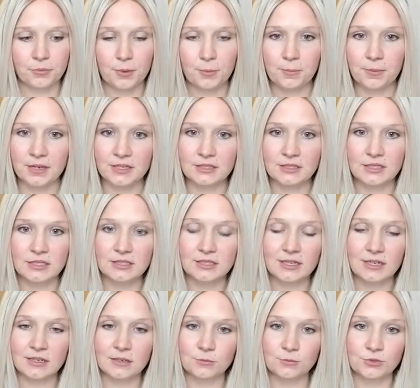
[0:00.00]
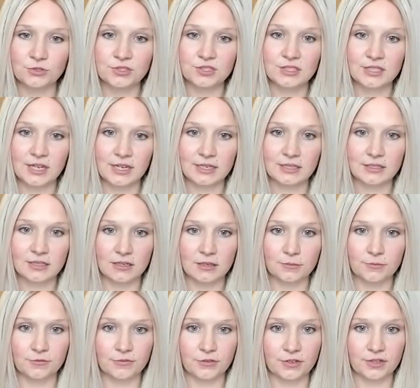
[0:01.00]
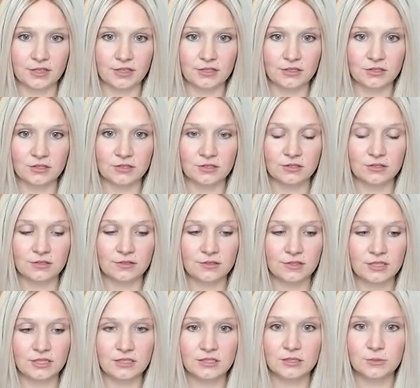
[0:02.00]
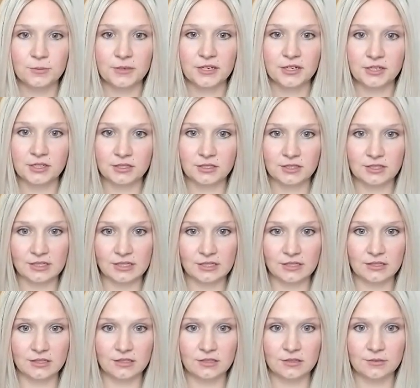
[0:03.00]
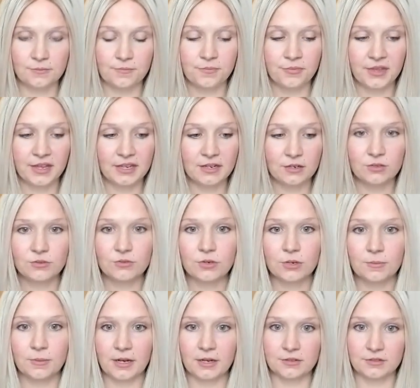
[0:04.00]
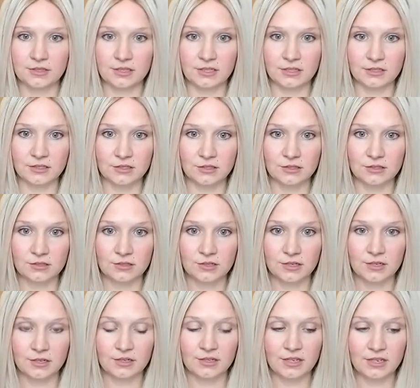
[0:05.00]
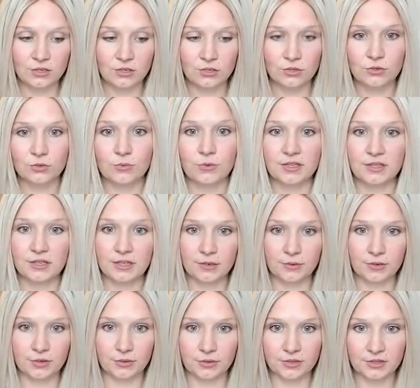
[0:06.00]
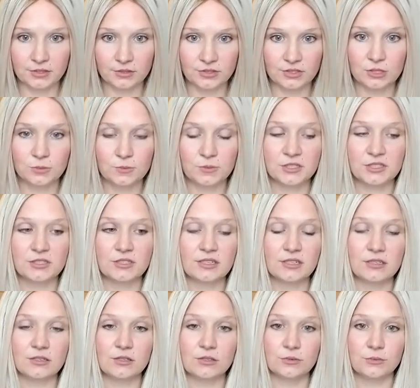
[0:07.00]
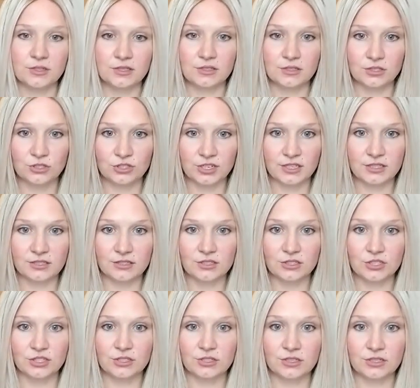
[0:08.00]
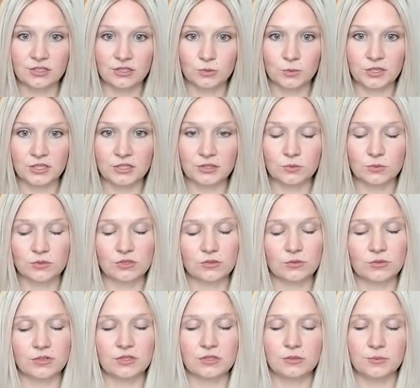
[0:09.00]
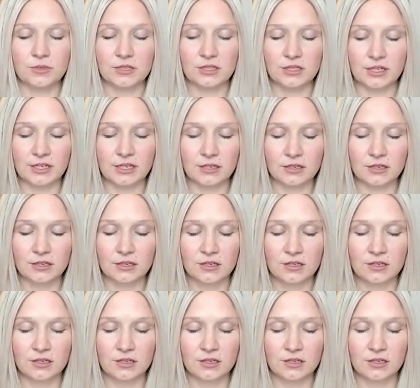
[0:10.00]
but these animals signed up for this. These spirits did. They knew about this. They knew what they were going to experience. They knew what their transition experience was going to be like